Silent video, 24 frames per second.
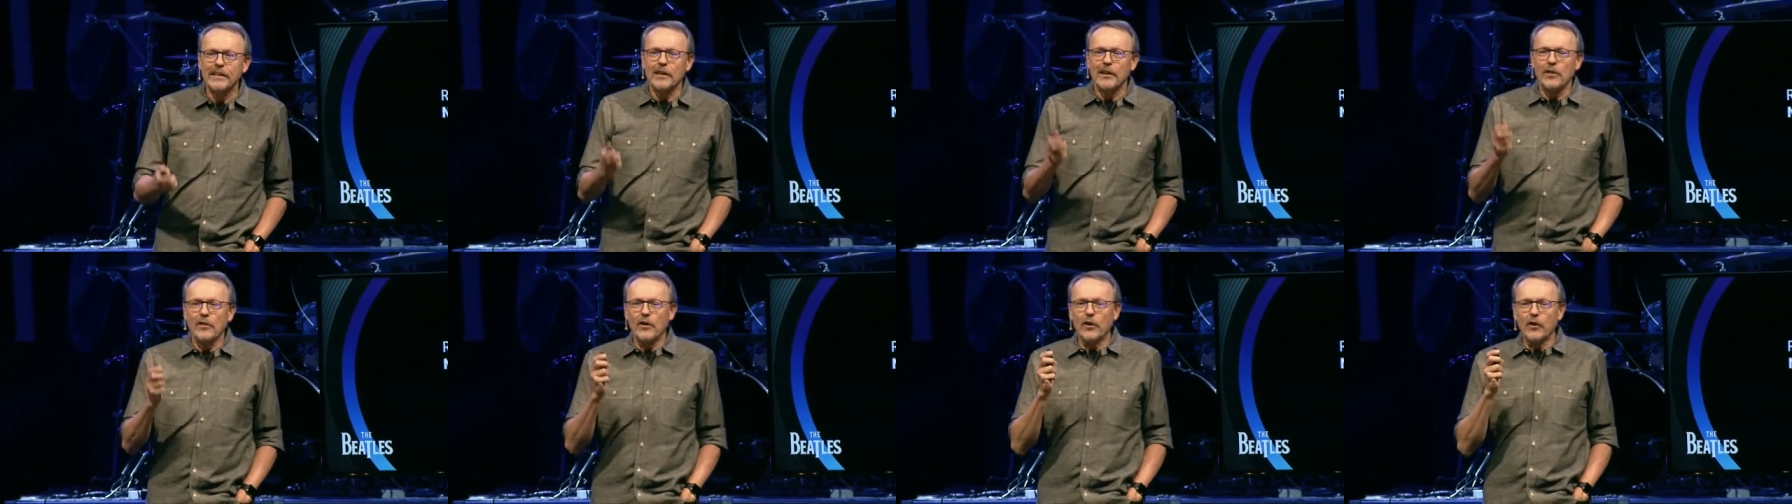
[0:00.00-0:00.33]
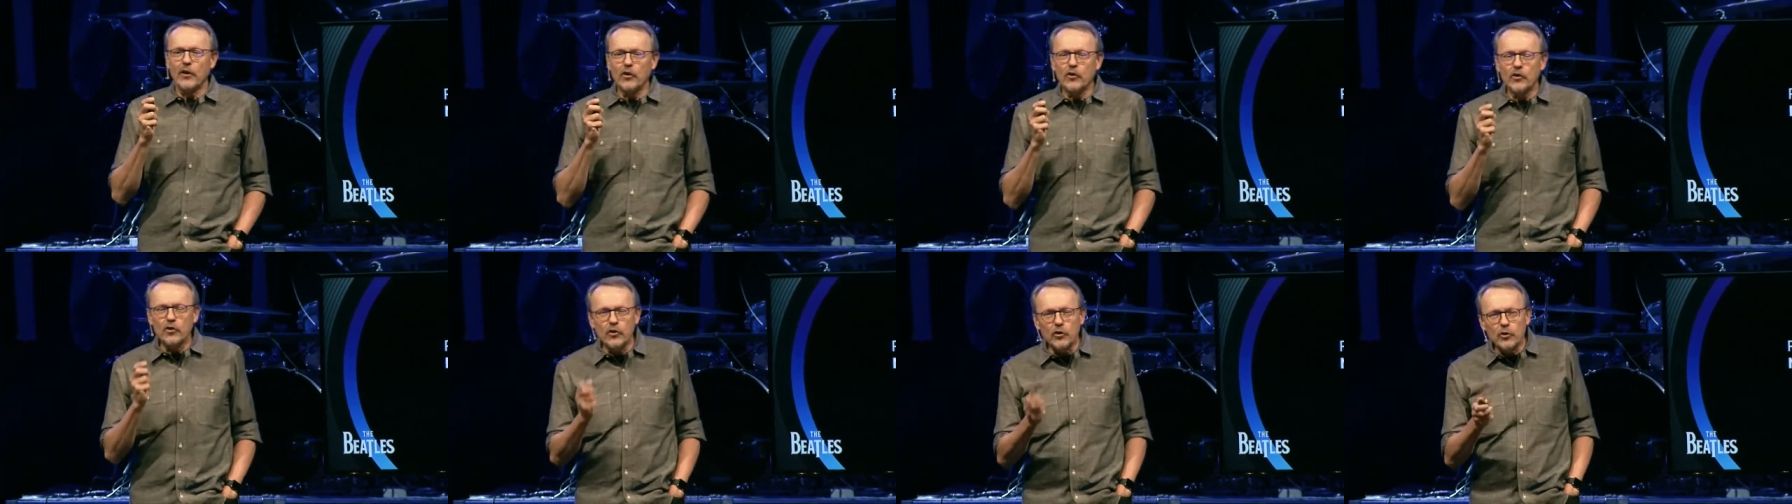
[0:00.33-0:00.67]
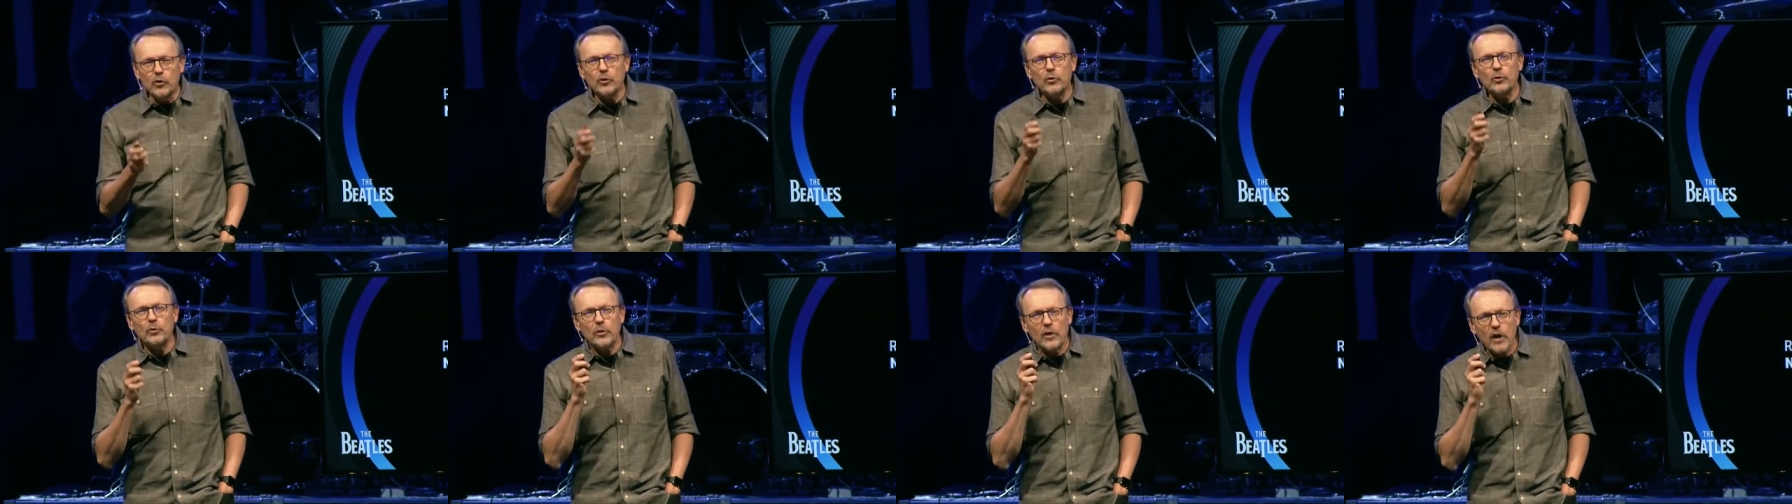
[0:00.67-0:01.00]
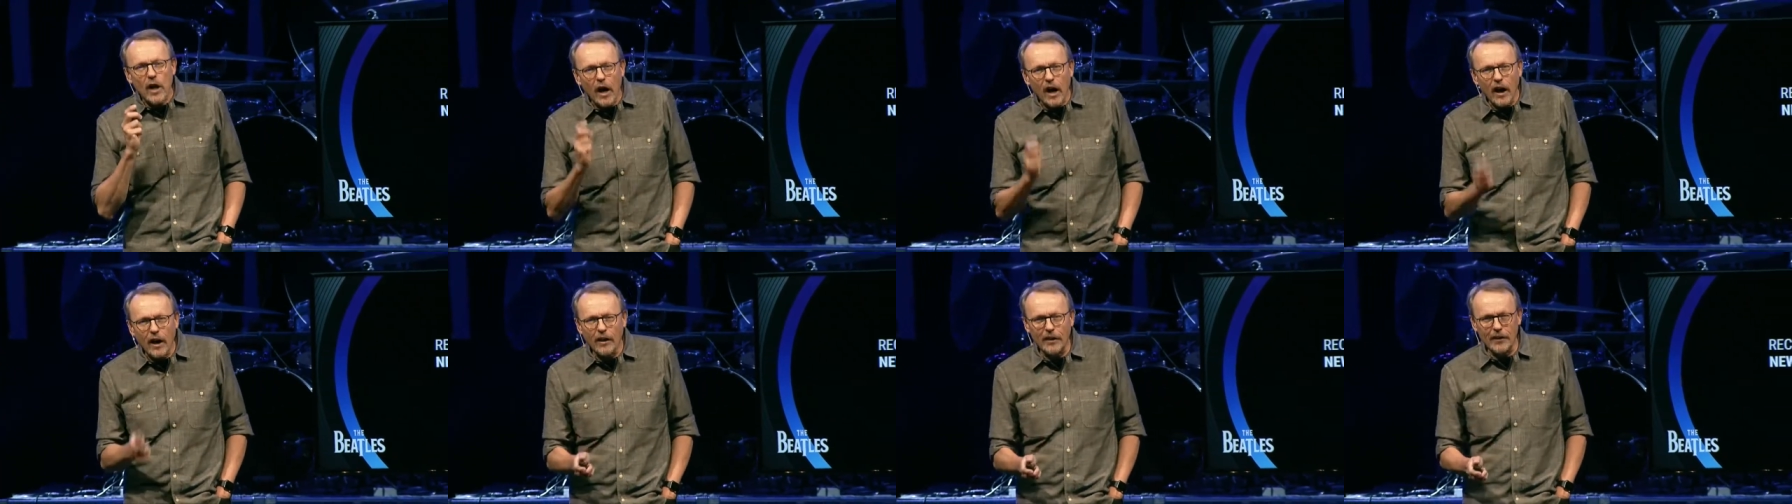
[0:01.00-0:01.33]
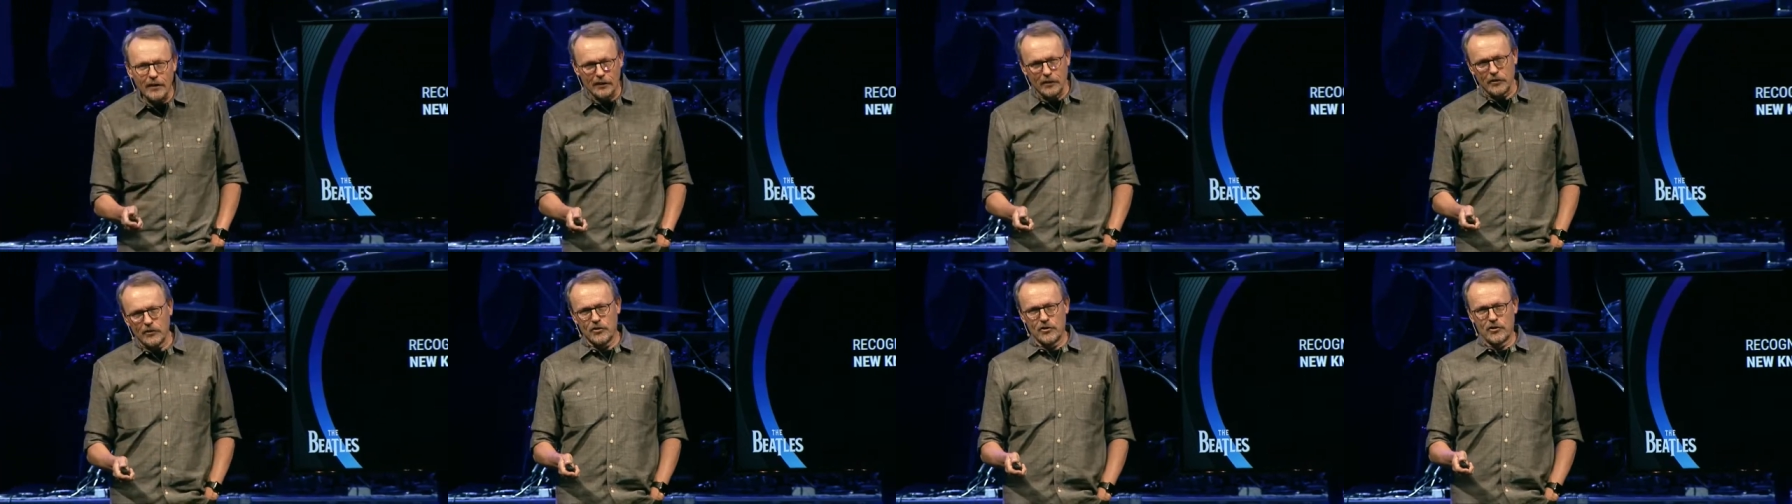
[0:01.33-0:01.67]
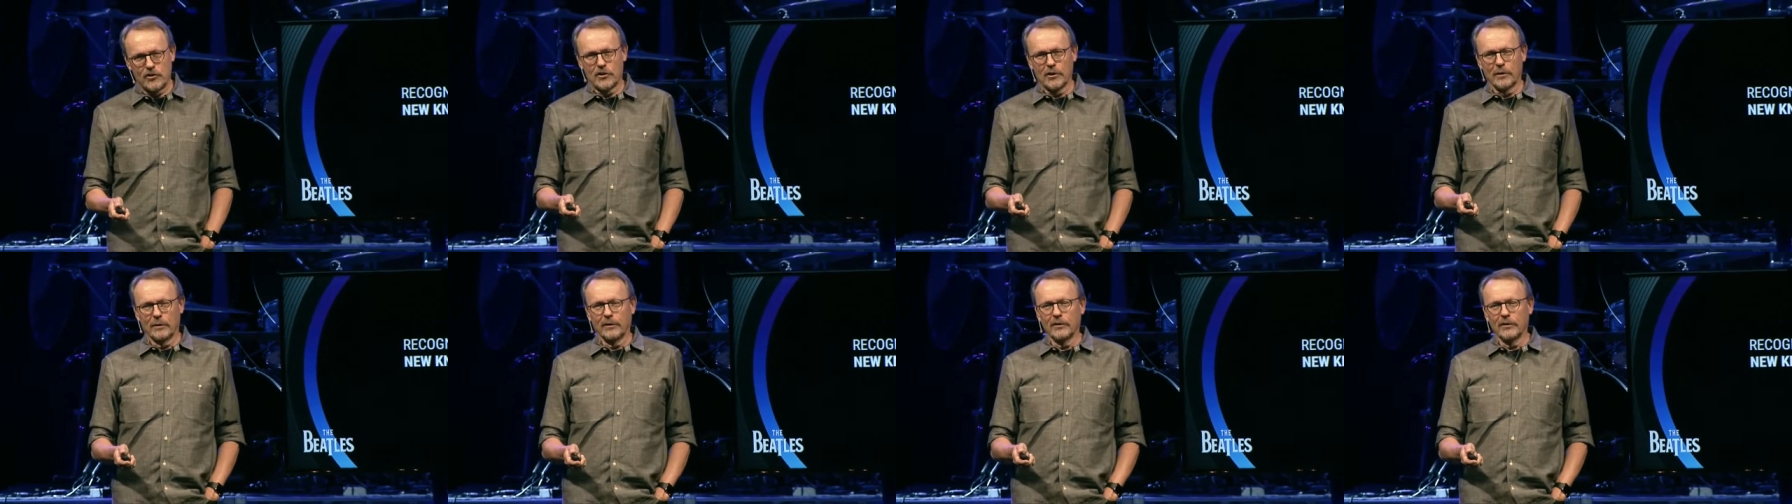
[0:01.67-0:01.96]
Their new knowledge.